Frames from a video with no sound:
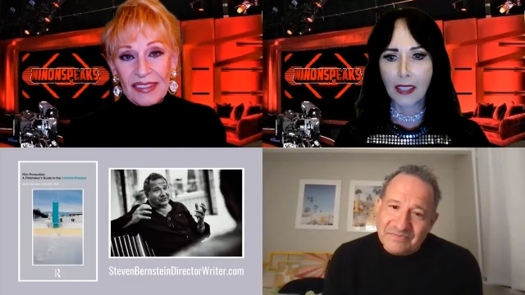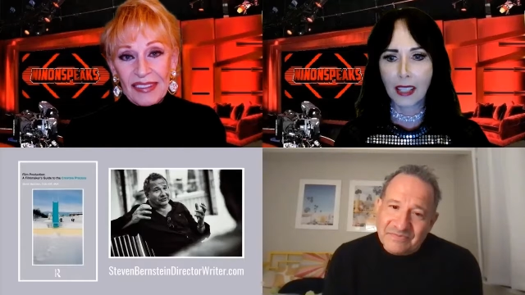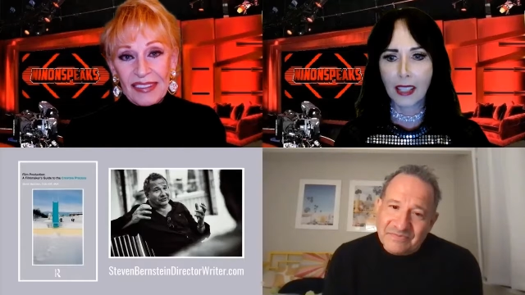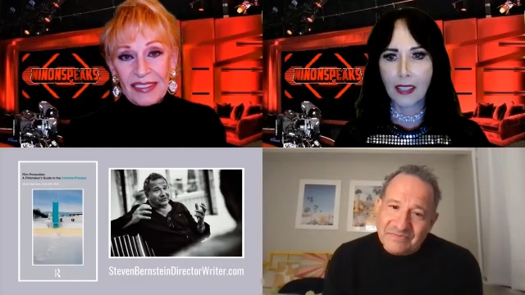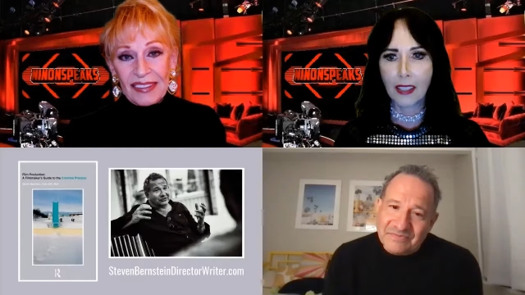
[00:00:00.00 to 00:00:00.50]

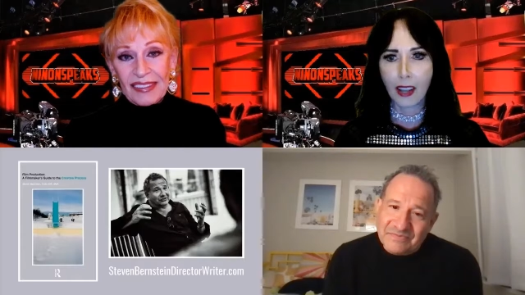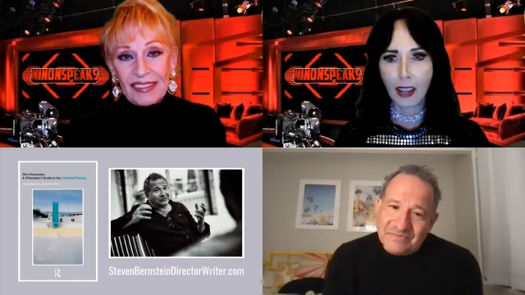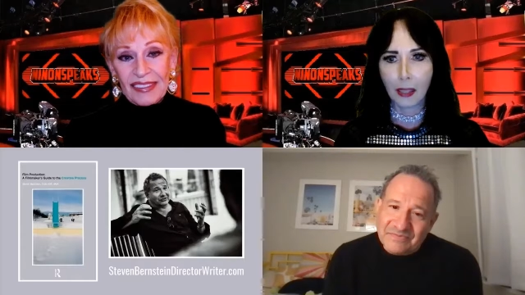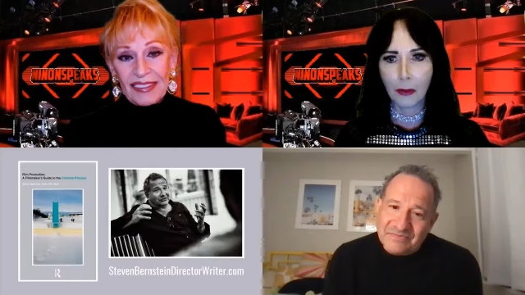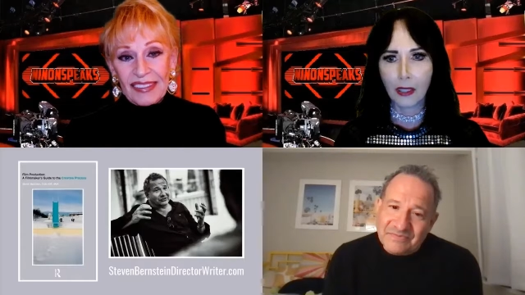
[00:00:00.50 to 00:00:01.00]
Speaker 1: process in
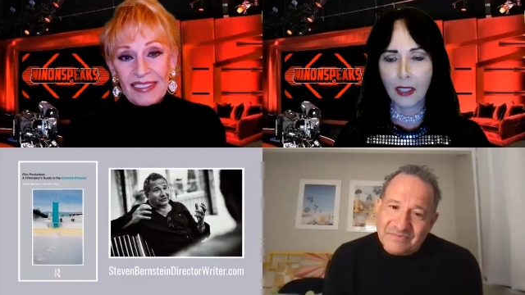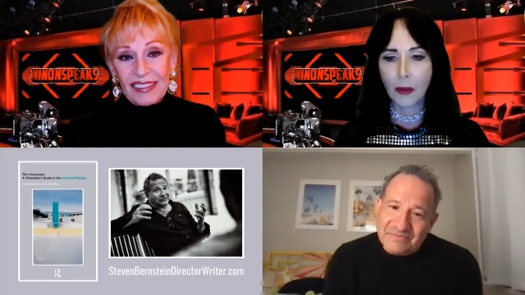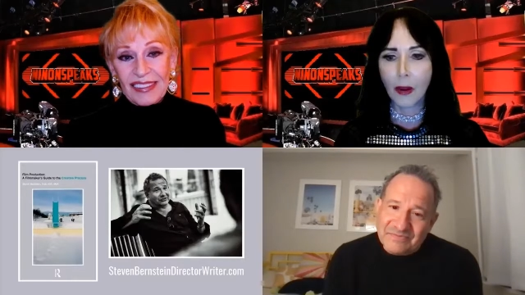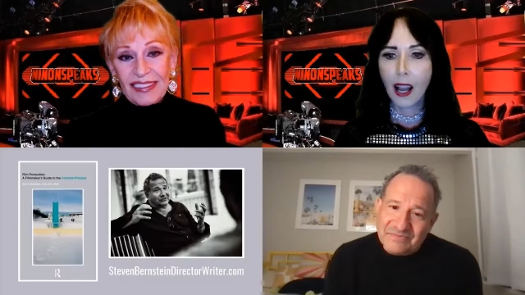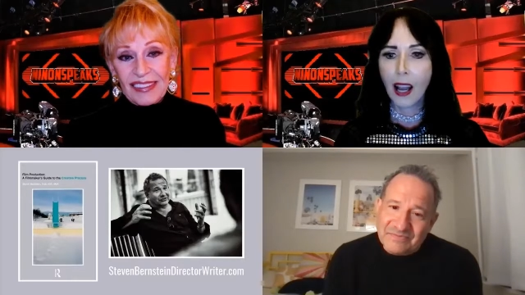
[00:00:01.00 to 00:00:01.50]
Hollywood.
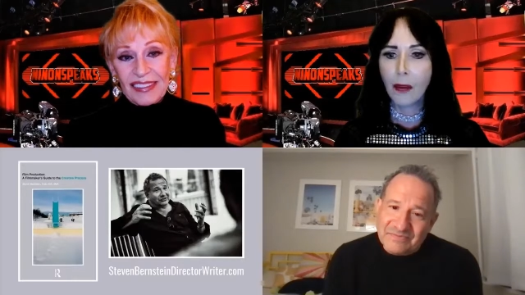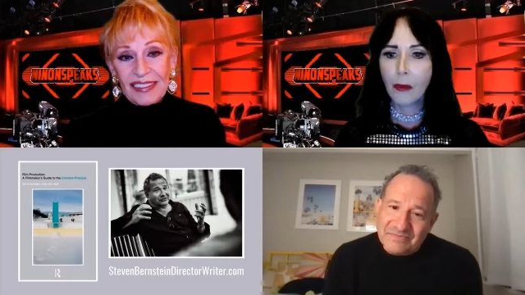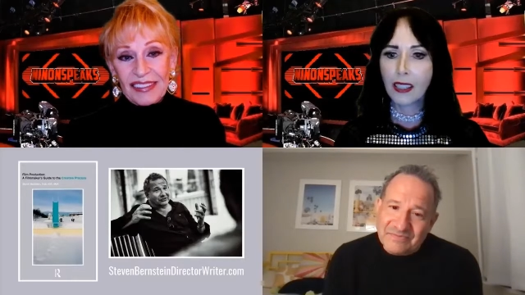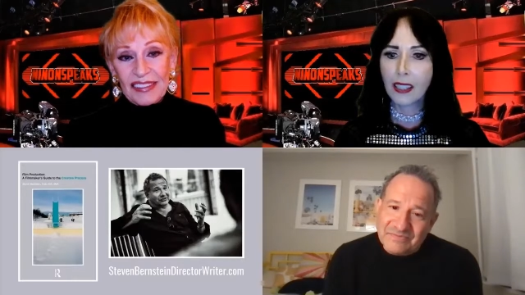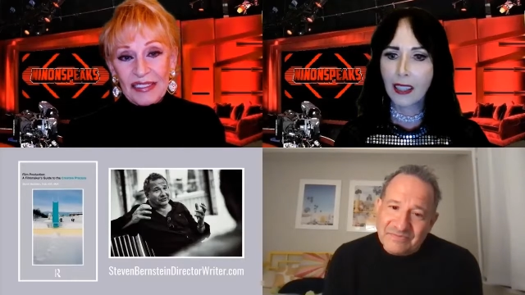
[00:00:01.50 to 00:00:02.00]
So I
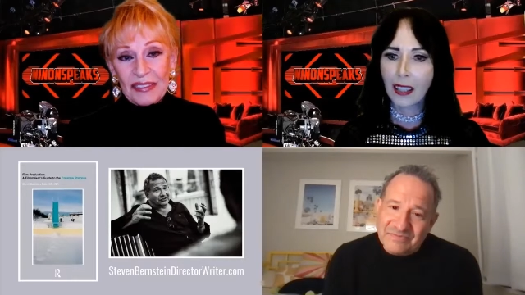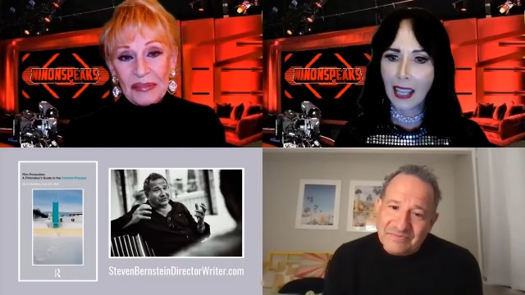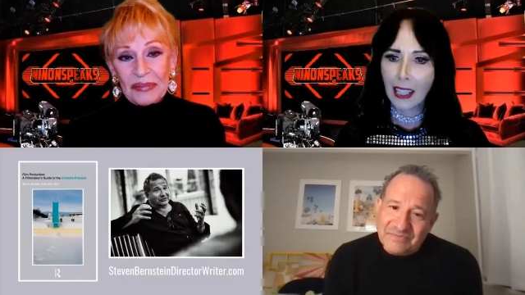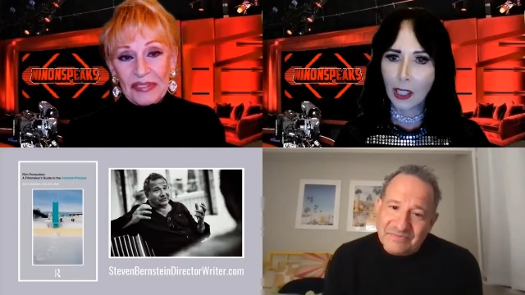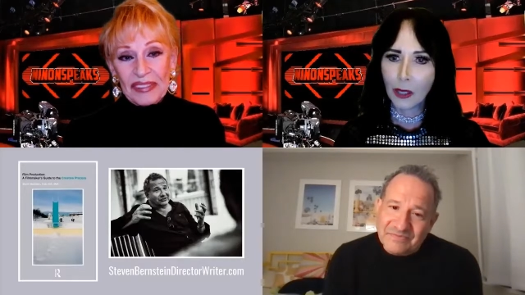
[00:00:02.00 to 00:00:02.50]
want to
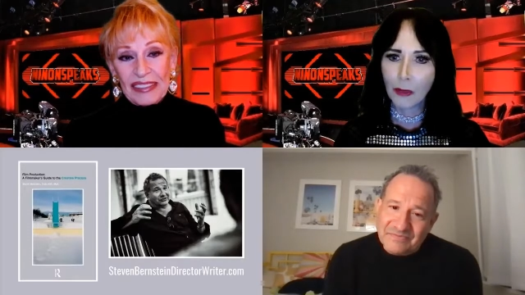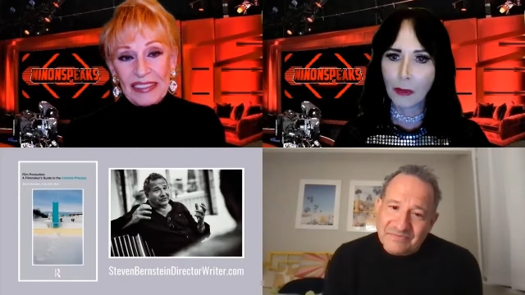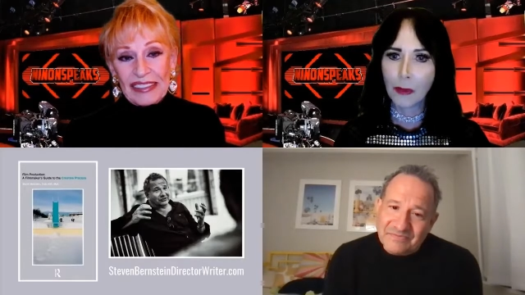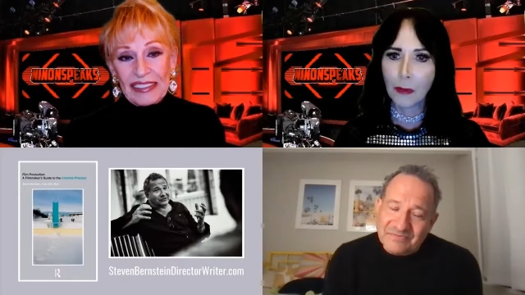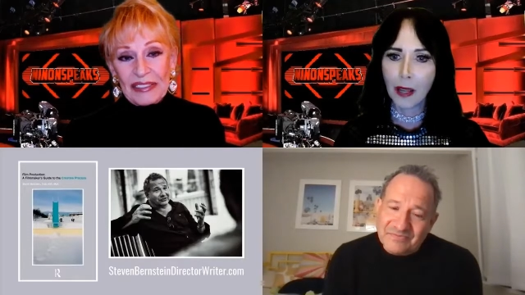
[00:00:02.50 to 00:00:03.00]
thank you
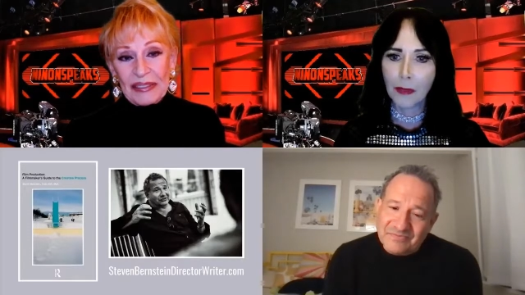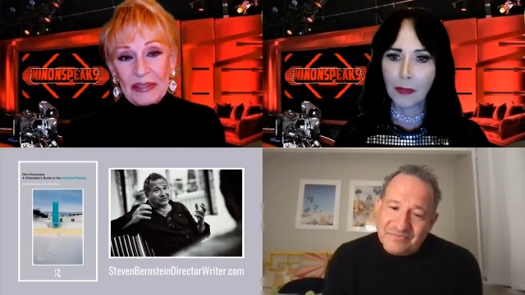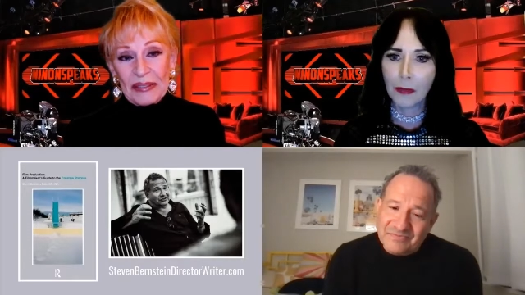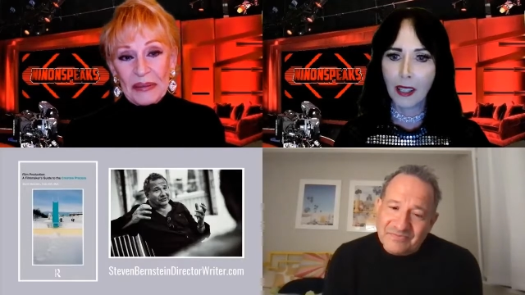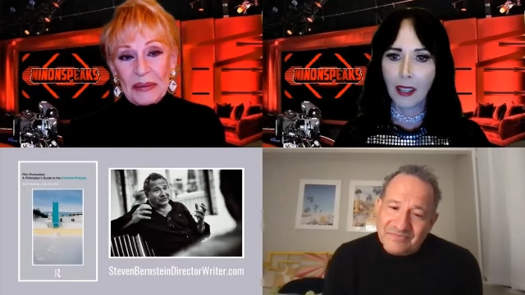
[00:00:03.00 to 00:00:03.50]
from the
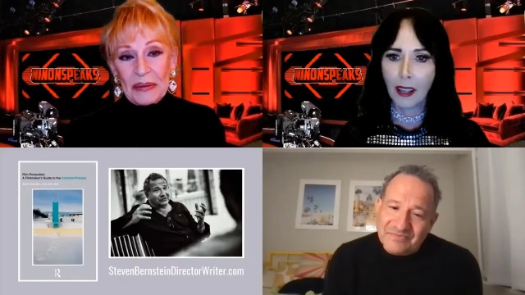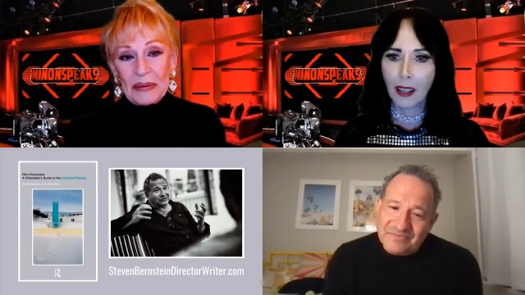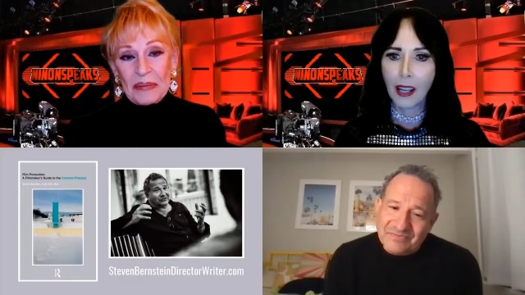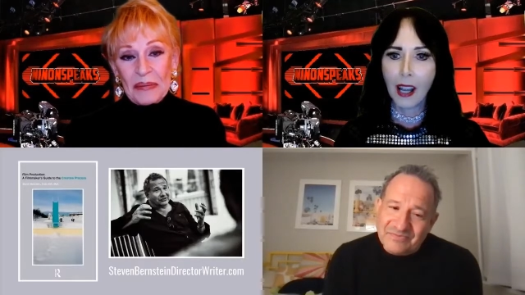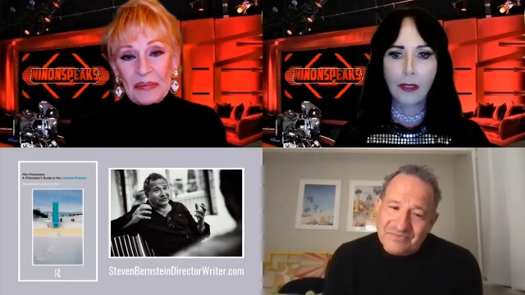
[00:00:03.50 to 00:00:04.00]
bottom of my
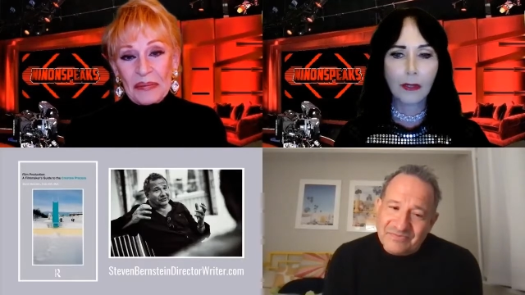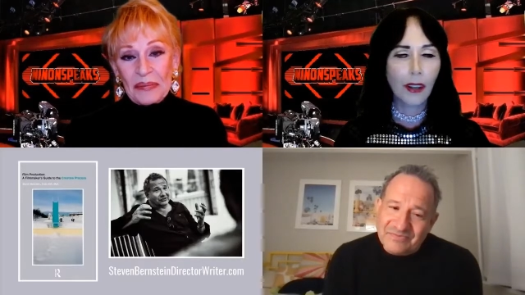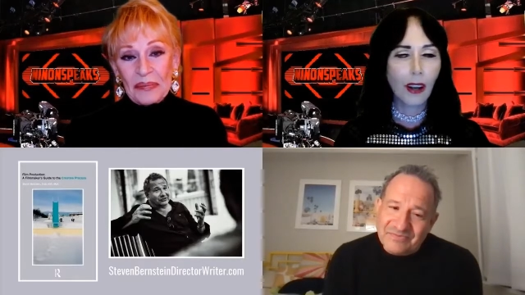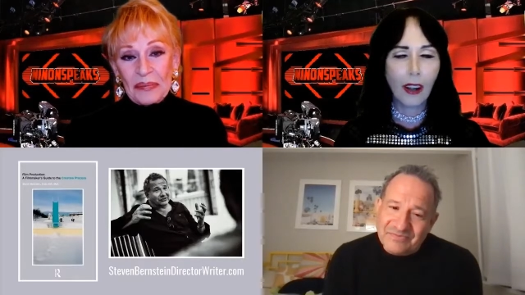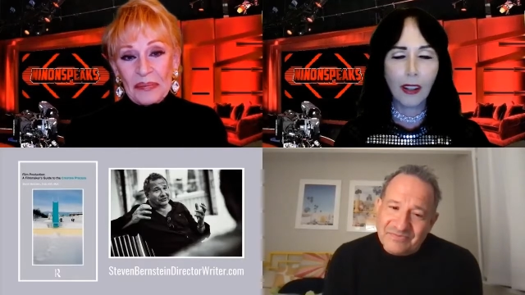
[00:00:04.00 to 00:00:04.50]
heart
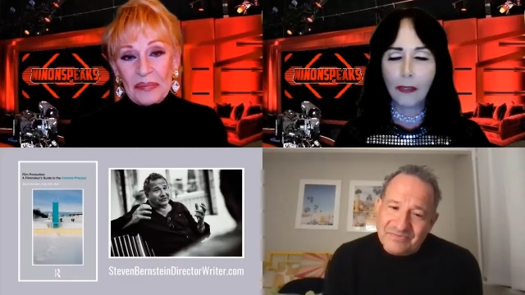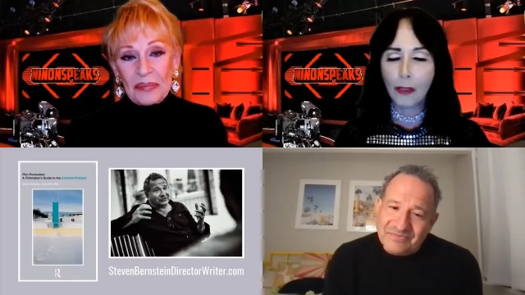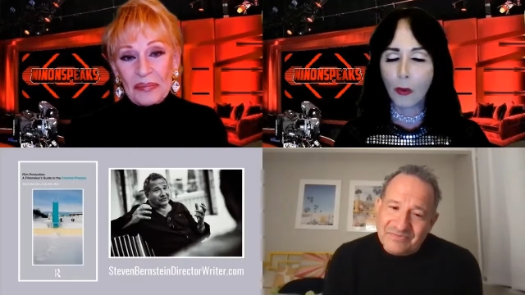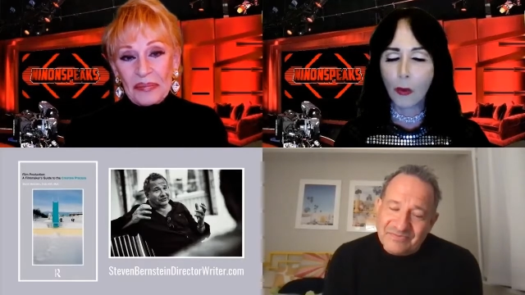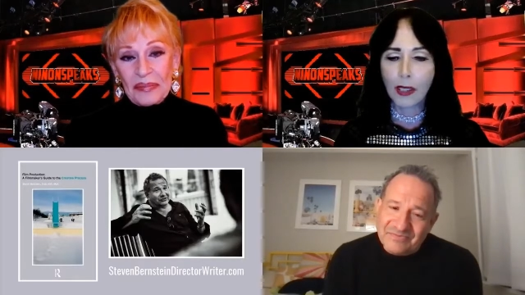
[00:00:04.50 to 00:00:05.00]
for all
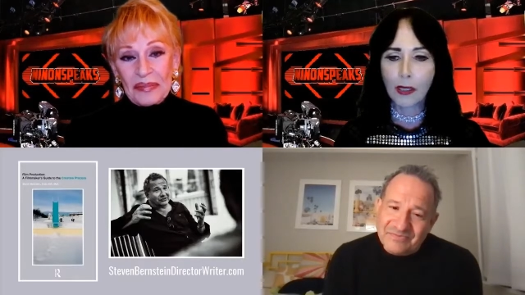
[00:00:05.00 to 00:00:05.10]
of your